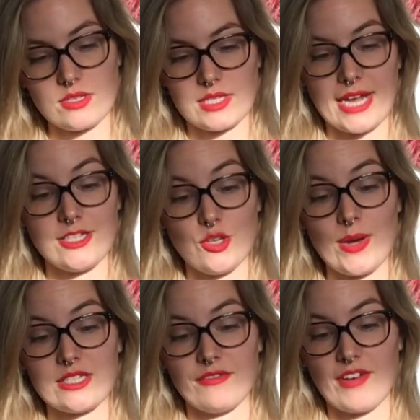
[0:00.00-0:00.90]
size
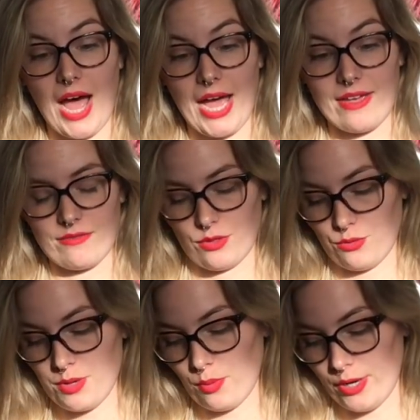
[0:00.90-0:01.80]
US 5,
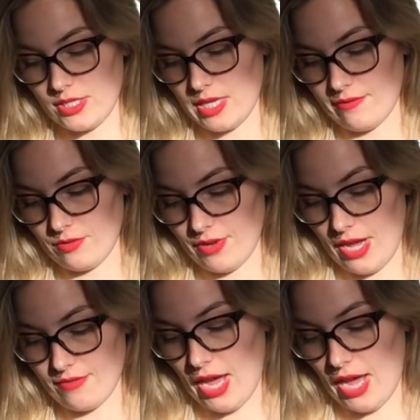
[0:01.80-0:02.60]
3.75.